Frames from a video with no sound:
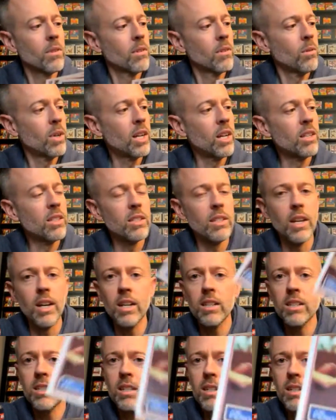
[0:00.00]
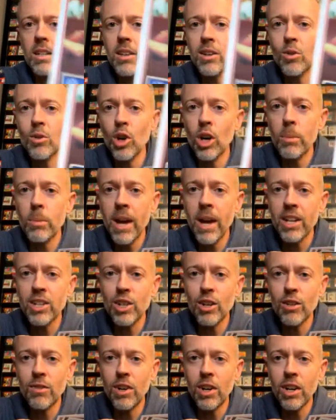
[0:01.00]
What else next? Another quarterback,
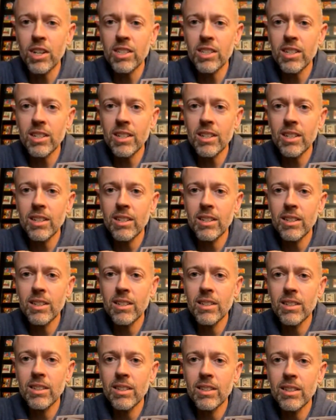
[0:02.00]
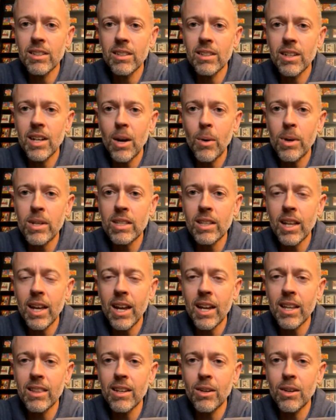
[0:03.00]
Joe Ferguson. Always
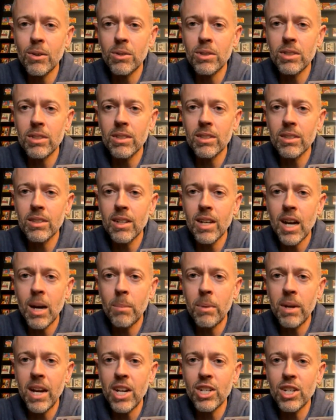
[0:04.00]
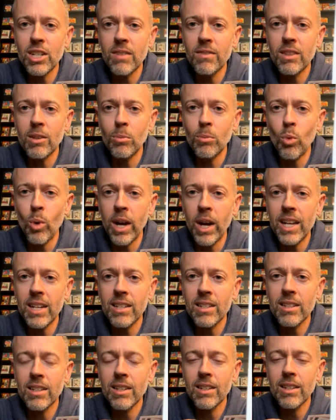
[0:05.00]
like those combination of the
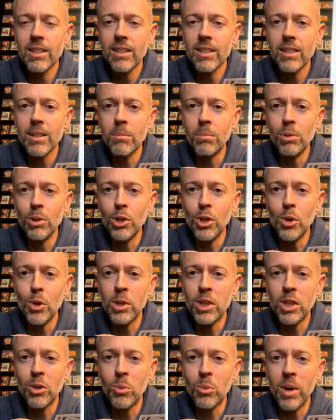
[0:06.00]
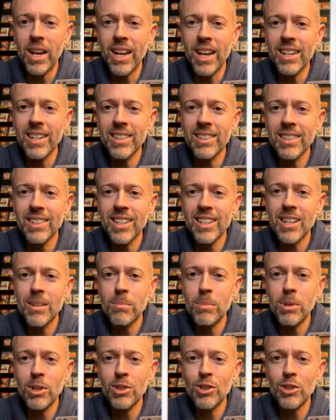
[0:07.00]
white, the blue, and the red
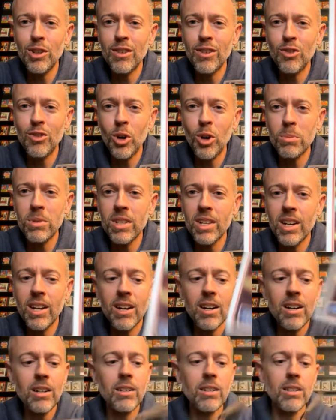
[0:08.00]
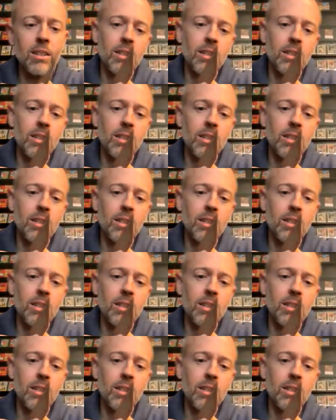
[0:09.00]
Bills uniforms there.